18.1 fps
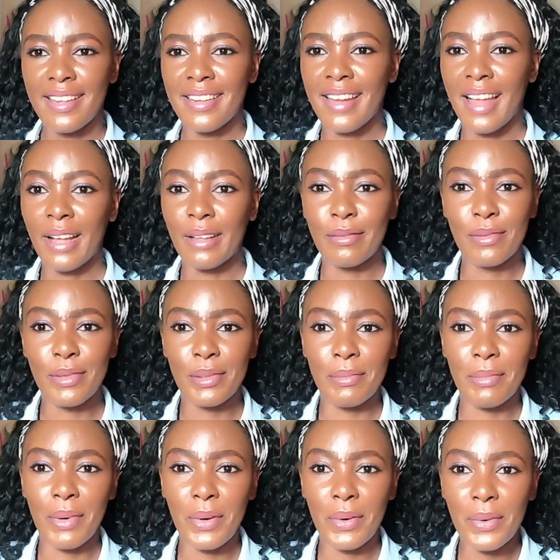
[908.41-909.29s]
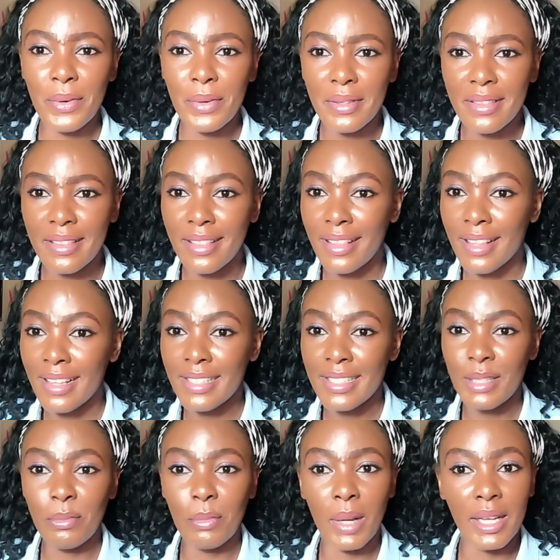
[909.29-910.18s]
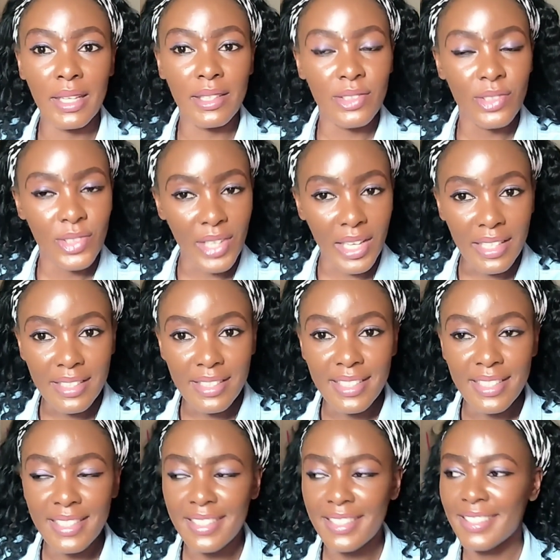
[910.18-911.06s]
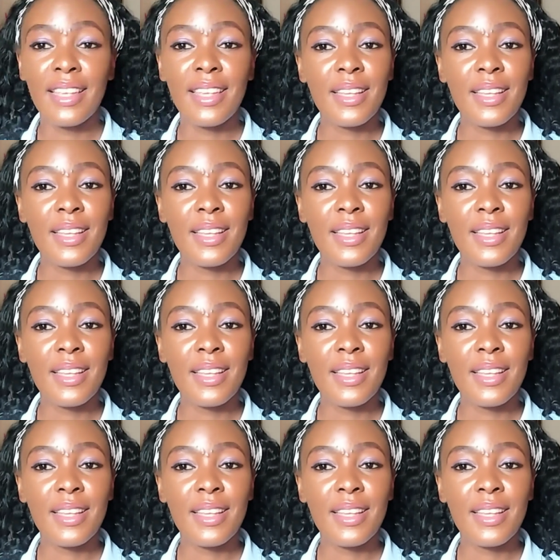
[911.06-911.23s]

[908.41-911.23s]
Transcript: Now tomorrow things might change.